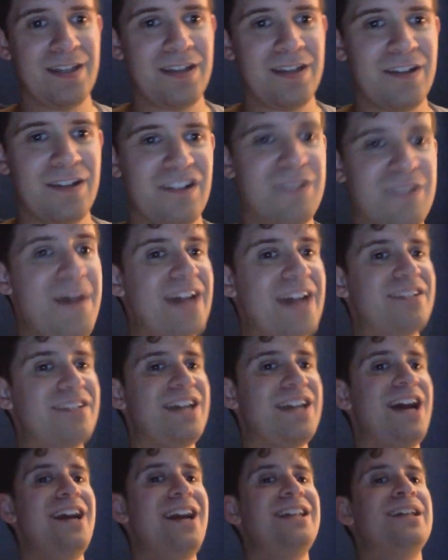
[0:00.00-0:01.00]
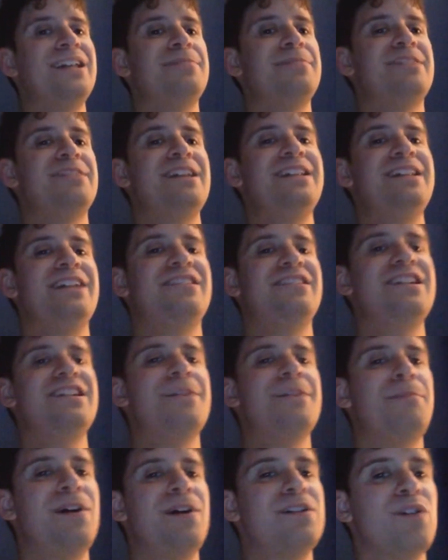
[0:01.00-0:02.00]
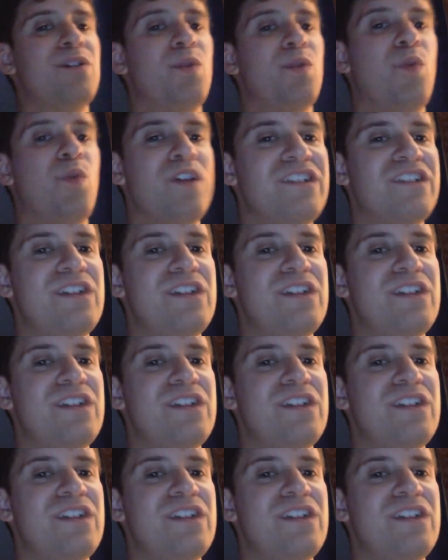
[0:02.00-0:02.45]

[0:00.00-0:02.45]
So McIntyre ended up saying that CM Punk was in